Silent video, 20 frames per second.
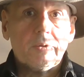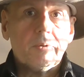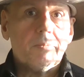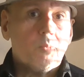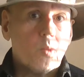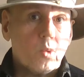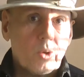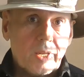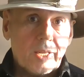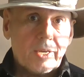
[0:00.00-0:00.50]
the
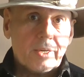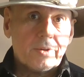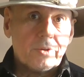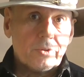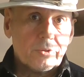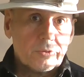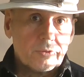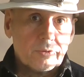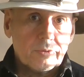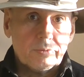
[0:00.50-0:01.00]

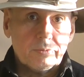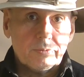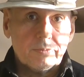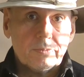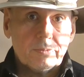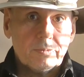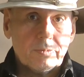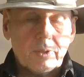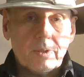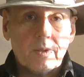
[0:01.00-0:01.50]
letters
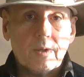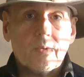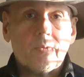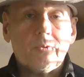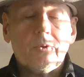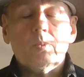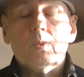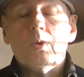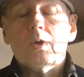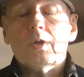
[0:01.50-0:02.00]
of
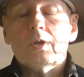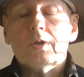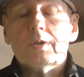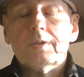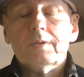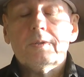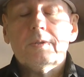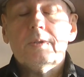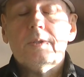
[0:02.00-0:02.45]
the word